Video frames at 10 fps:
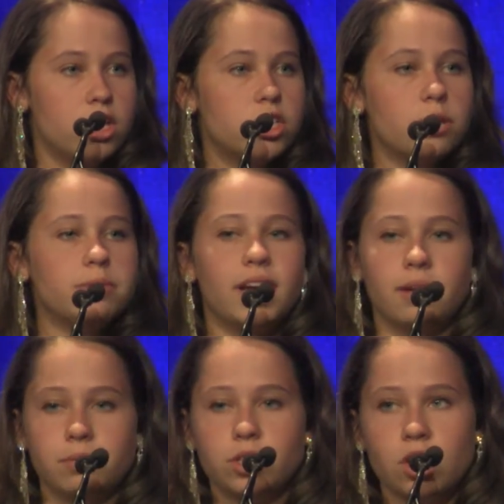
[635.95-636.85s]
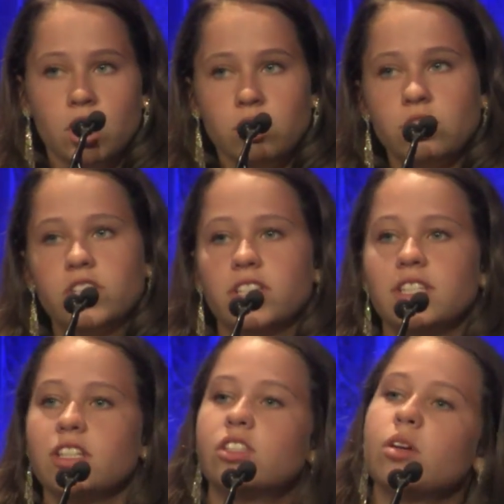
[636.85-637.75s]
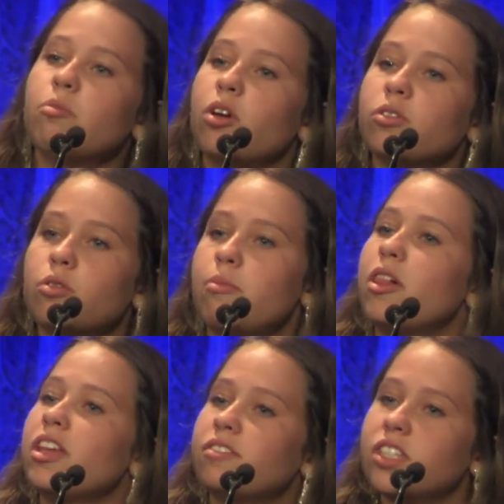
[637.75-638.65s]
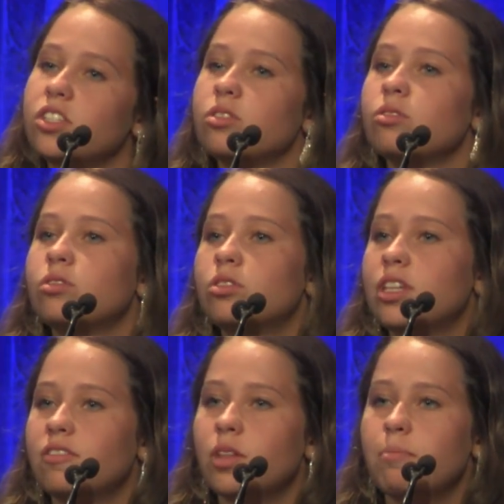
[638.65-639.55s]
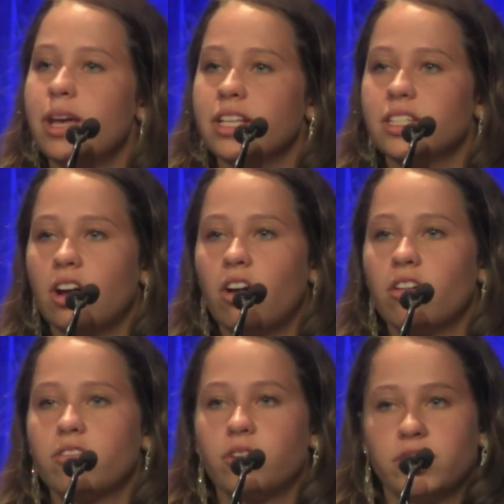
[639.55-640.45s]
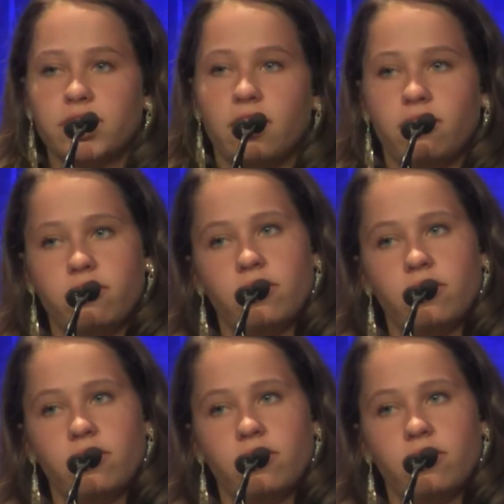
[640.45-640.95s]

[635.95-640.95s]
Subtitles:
Sometimes, you just need someone who believes in you to give the best out of yourself.